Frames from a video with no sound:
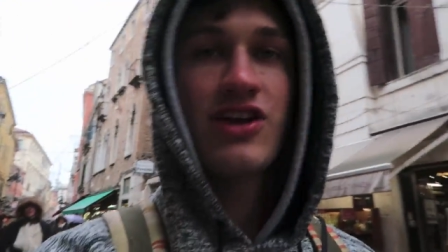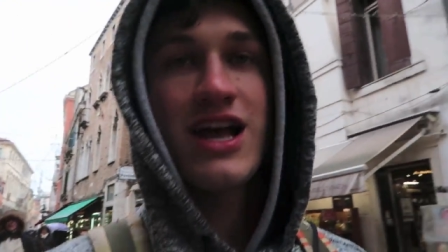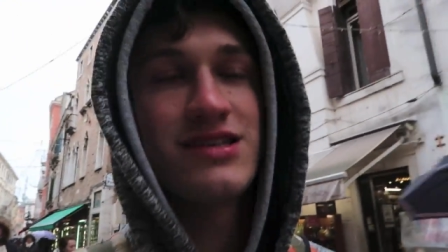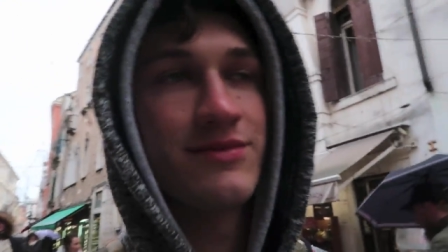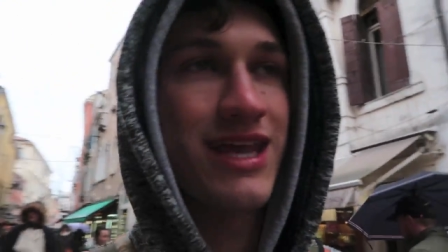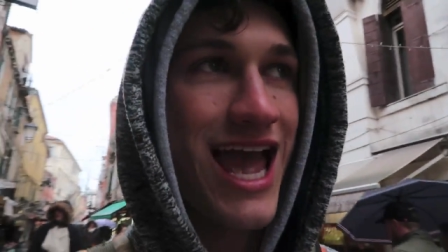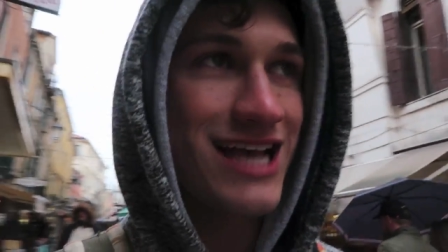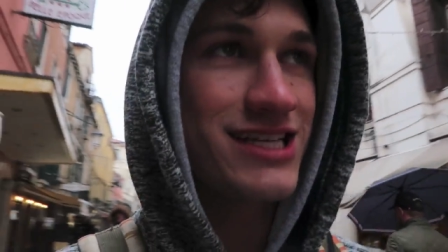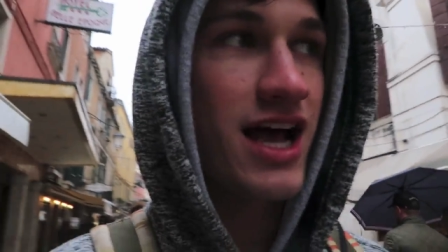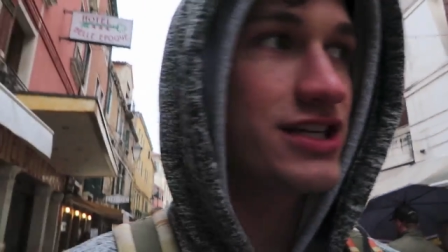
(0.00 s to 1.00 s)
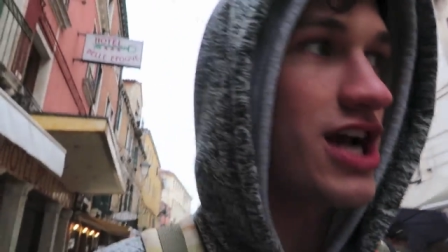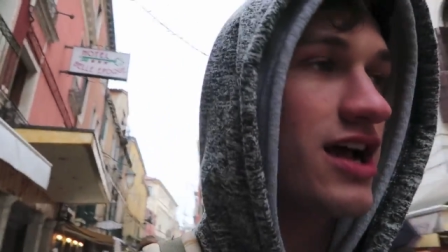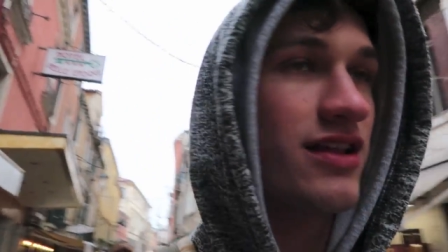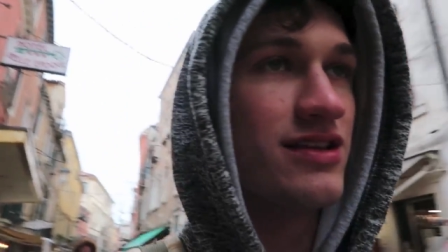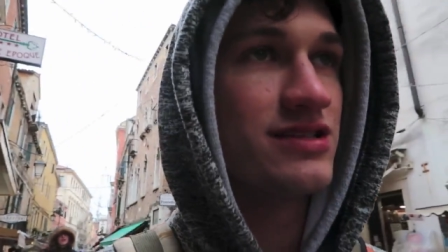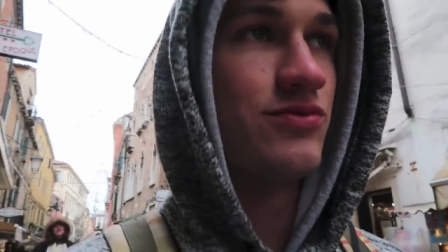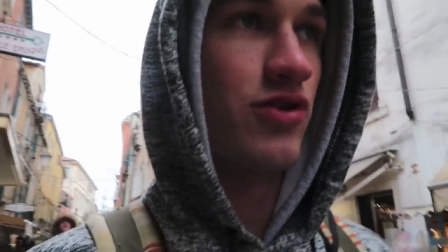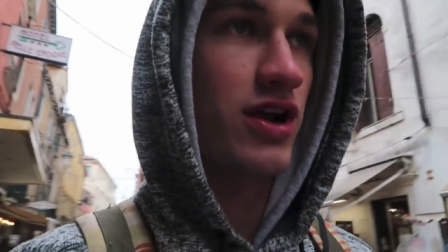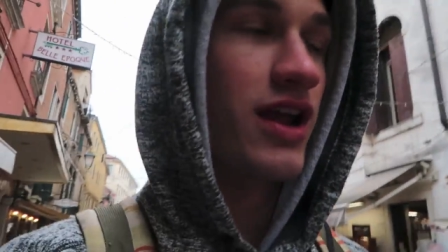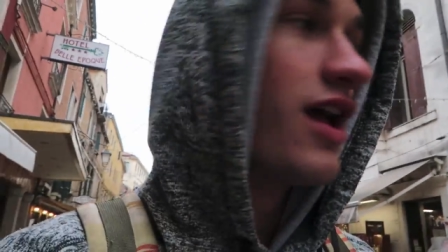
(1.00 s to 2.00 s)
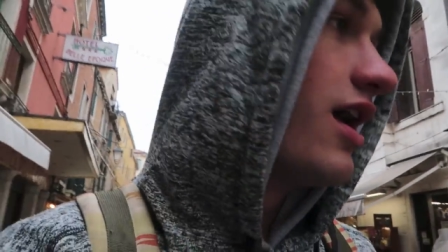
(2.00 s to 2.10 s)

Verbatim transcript: Even got some gas hot chocolate this morning.